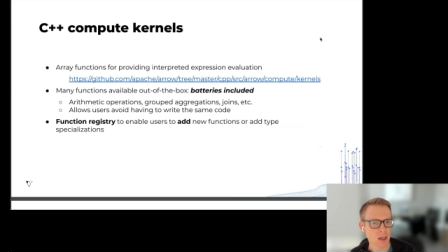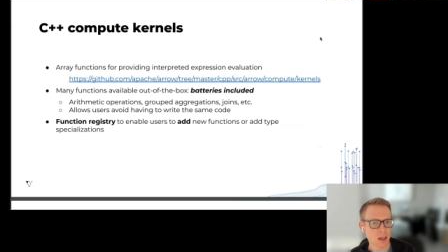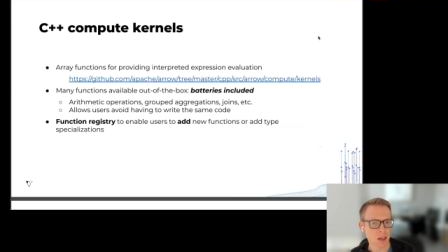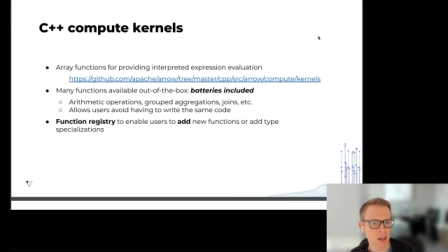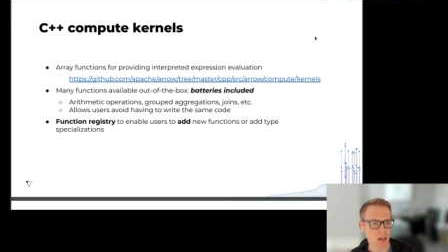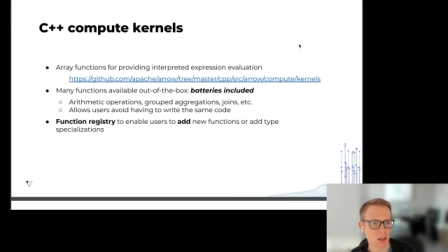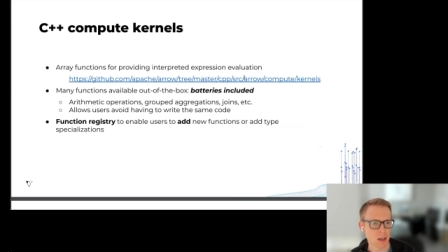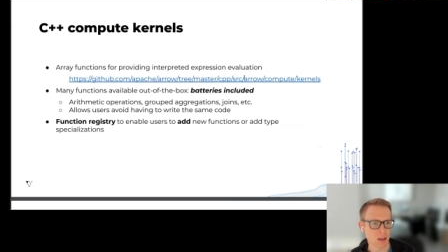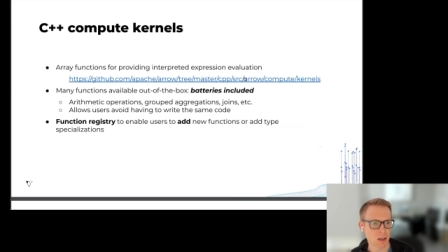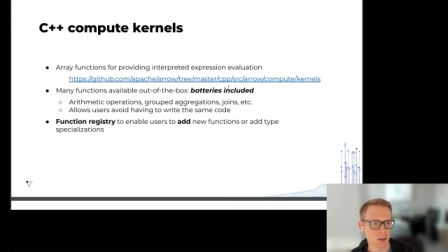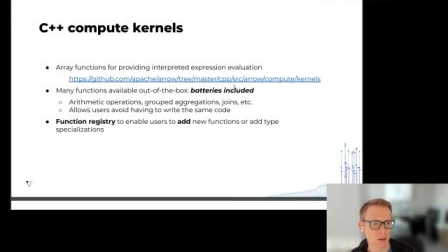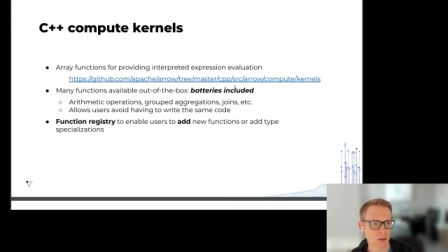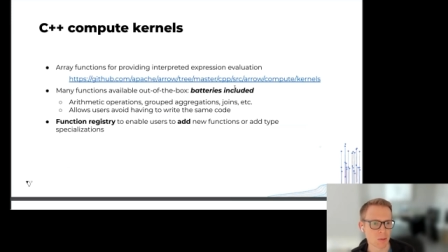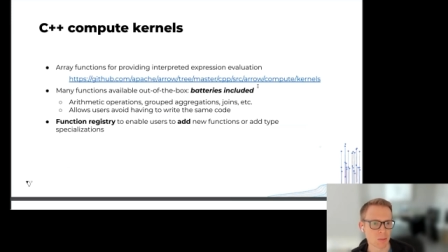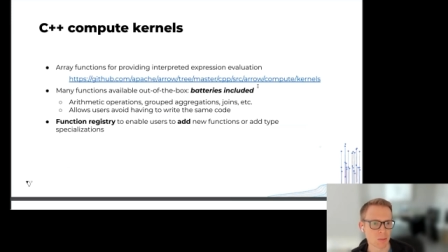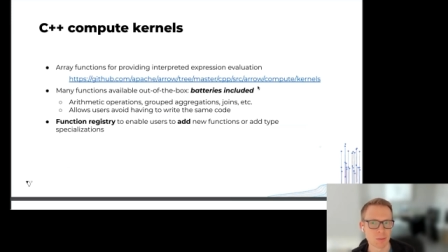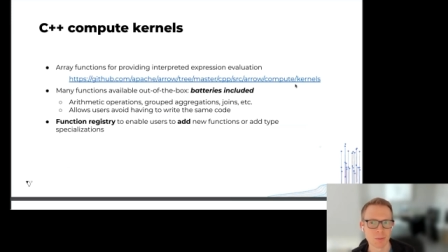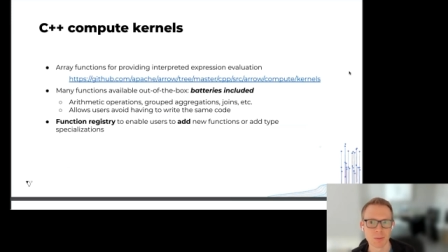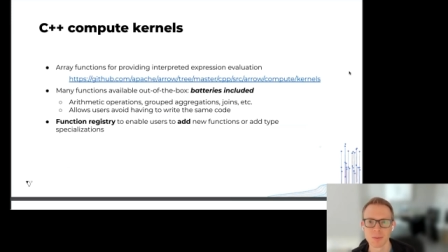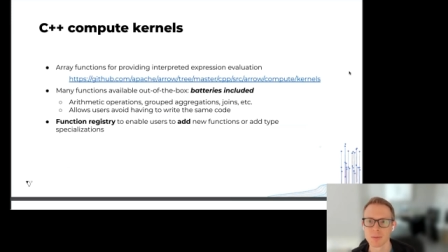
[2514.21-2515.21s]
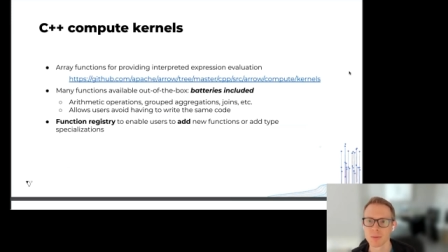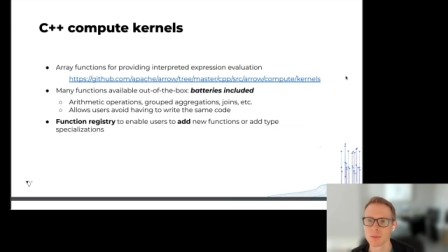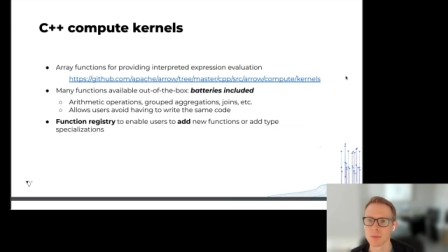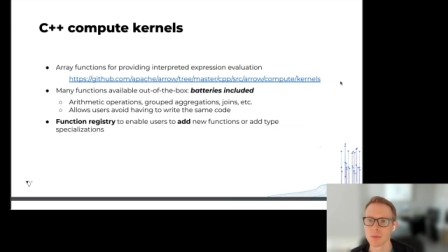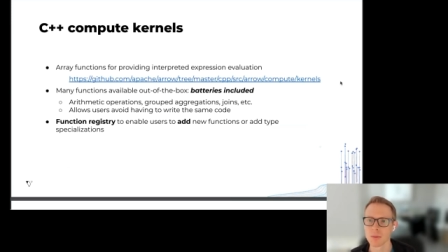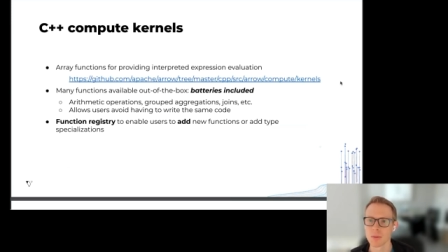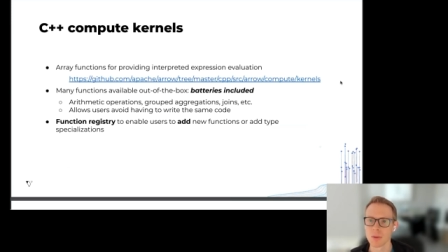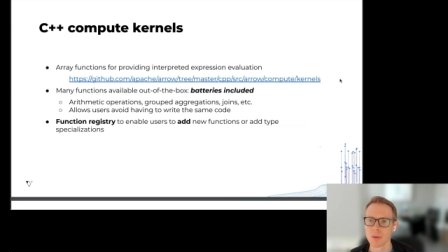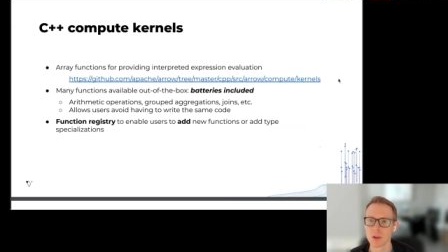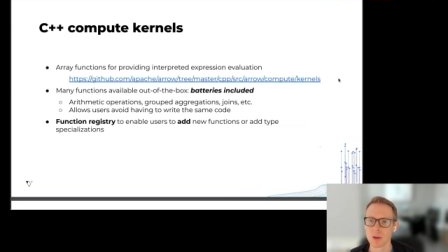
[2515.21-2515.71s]
Um,
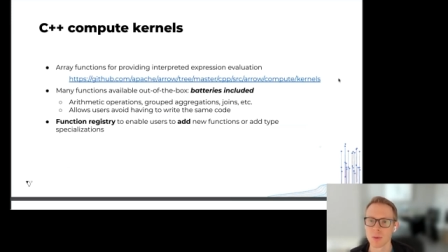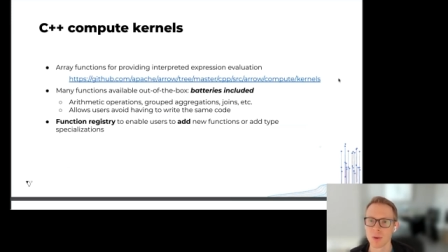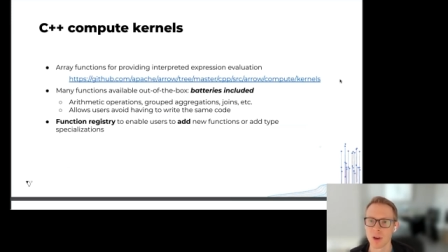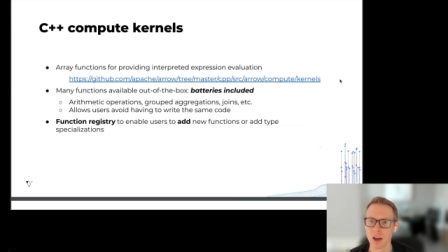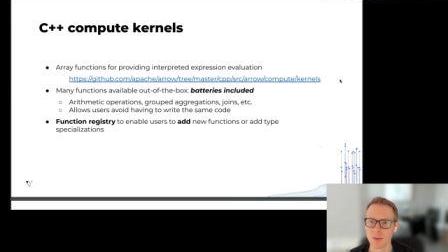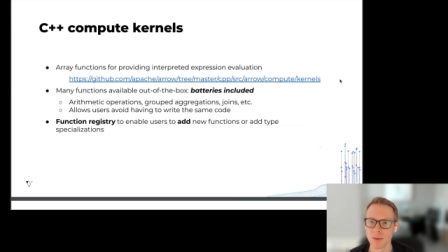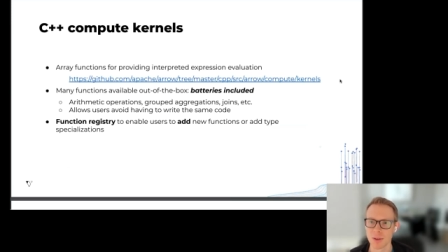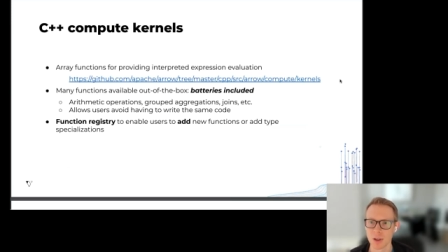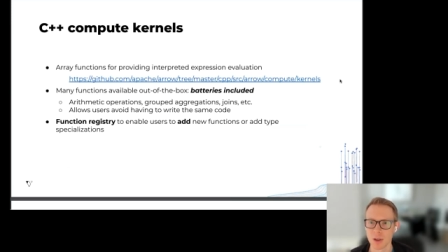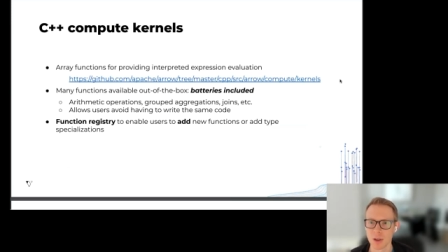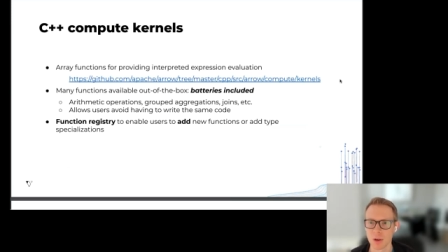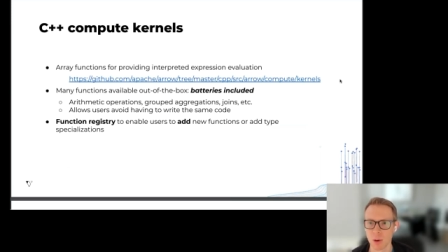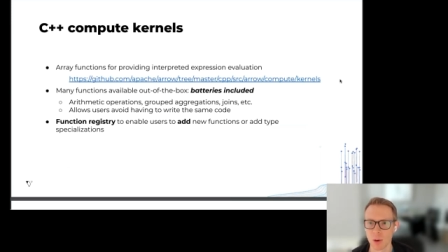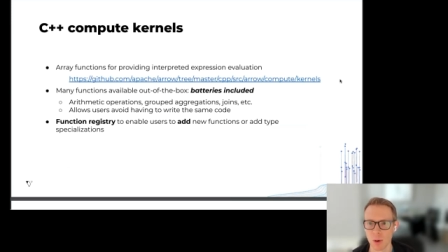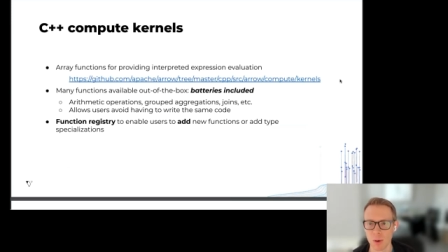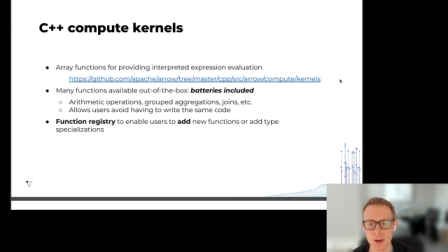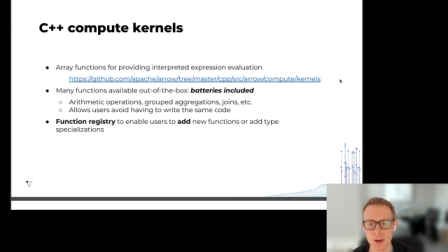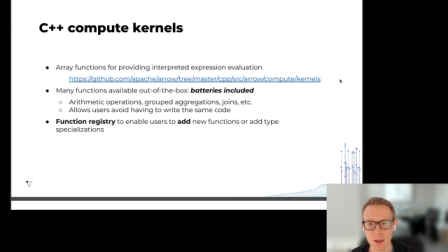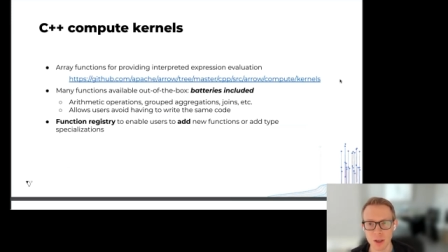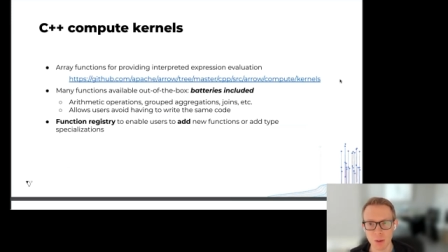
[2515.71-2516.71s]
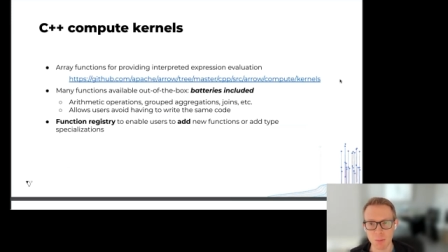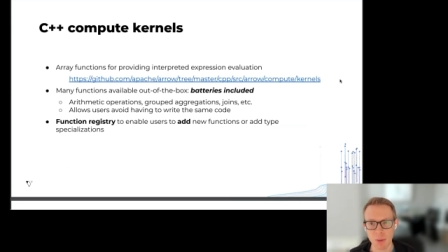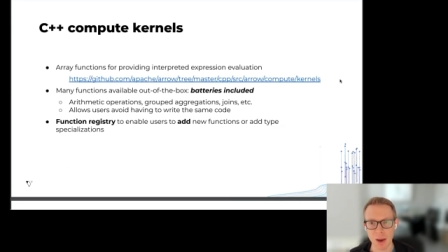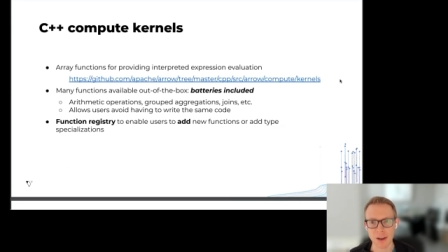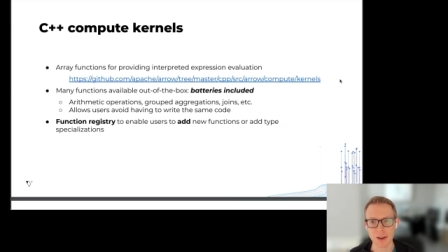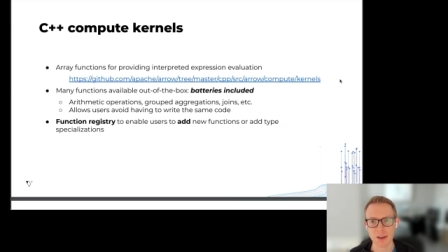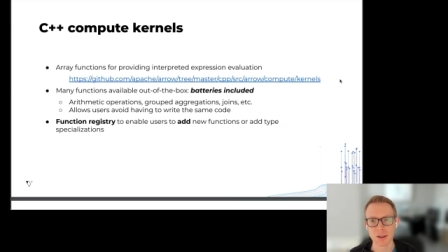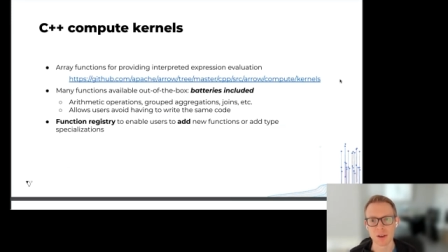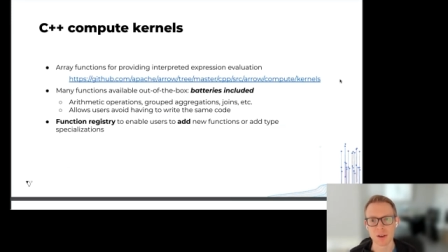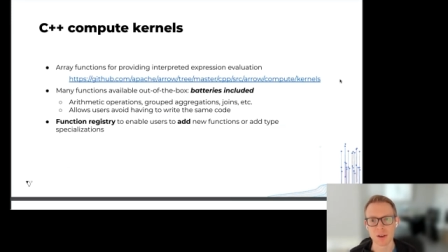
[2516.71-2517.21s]
we have a growing
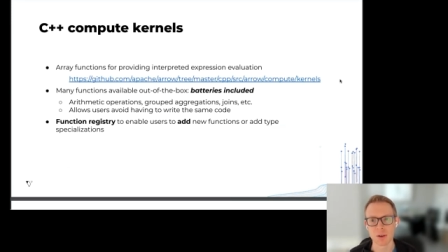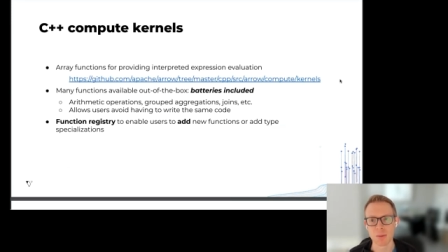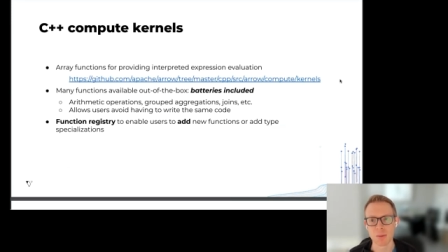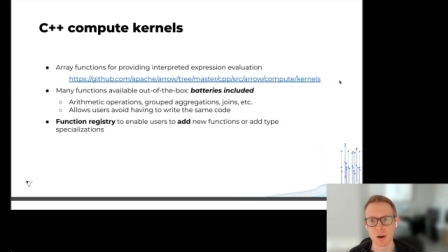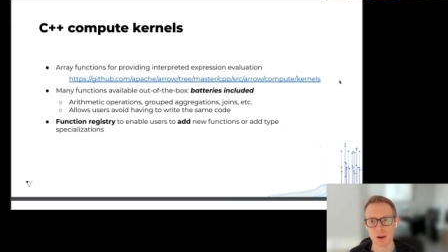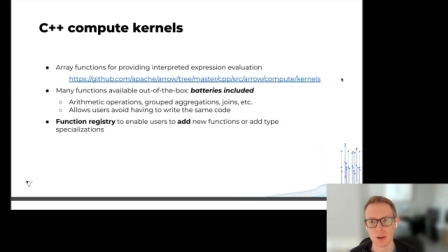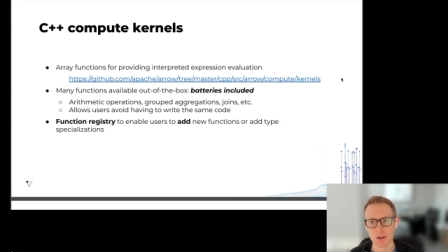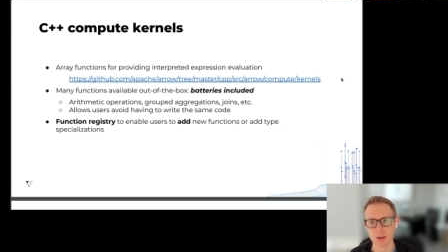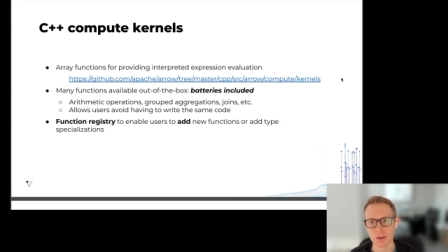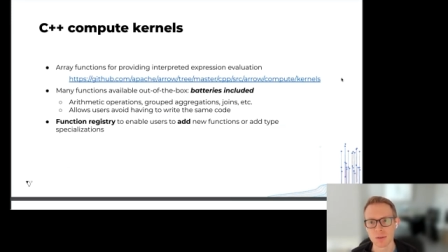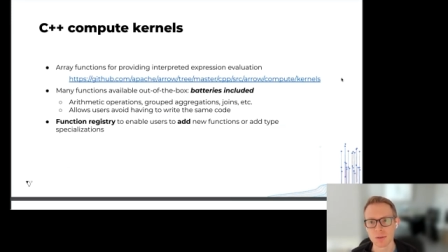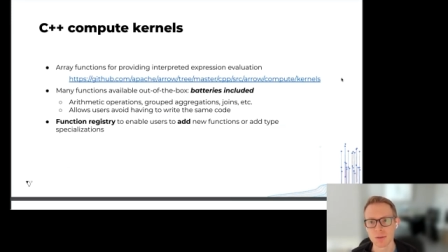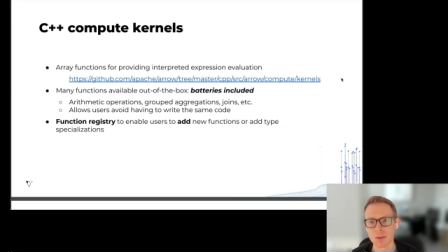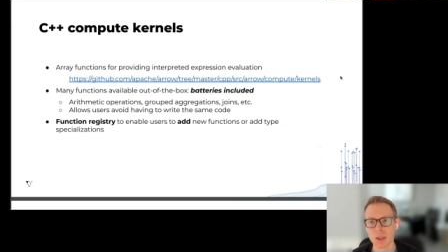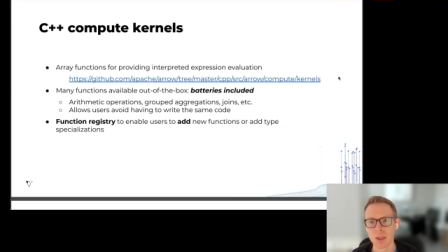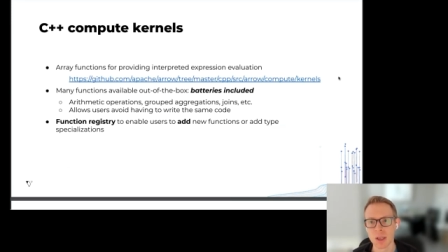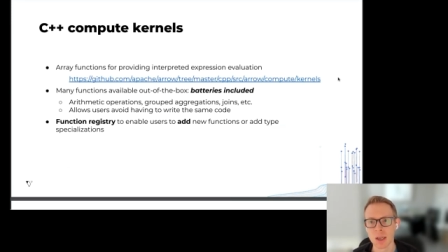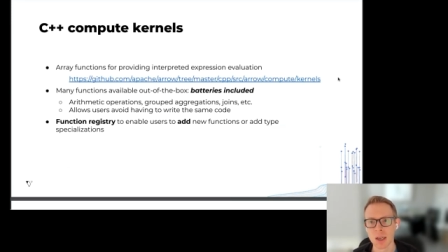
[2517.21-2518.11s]
compendium of